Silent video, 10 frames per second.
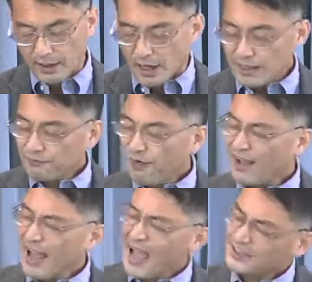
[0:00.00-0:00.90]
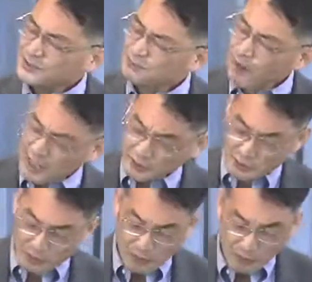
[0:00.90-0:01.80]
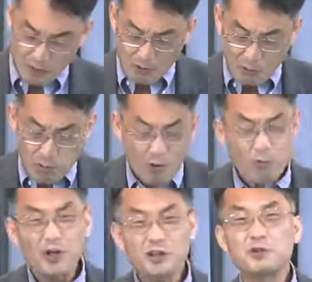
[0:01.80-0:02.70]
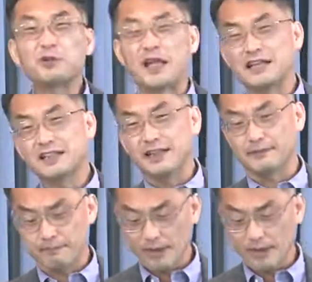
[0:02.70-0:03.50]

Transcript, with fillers: And if I asked Michael, uh, what were you thinking?